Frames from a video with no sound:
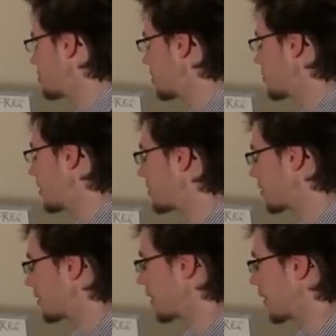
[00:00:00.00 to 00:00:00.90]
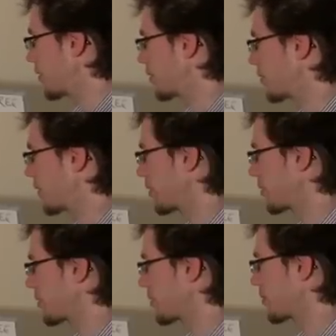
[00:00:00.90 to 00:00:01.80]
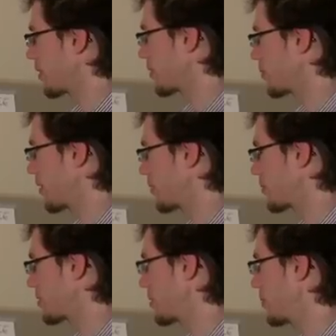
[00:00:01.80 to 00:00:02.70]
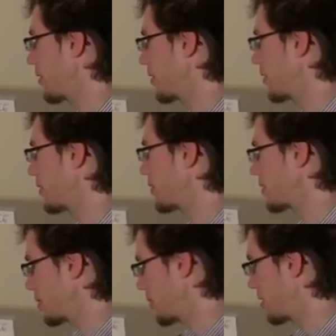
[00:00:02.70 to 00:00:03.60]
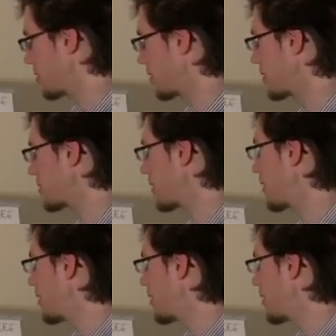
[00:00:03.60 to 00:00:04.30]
on G major and I want to find out what the relative minor for C major is,